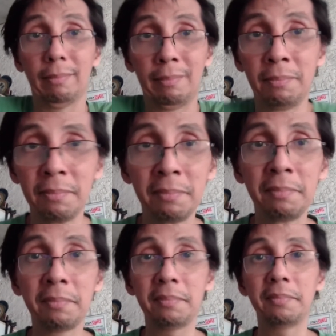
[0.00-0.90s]

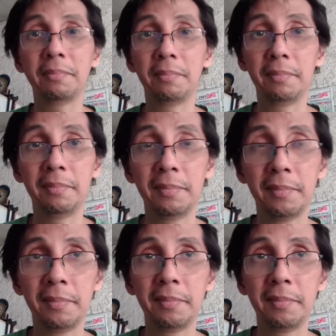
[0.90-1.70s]
No one is speaking in this clip.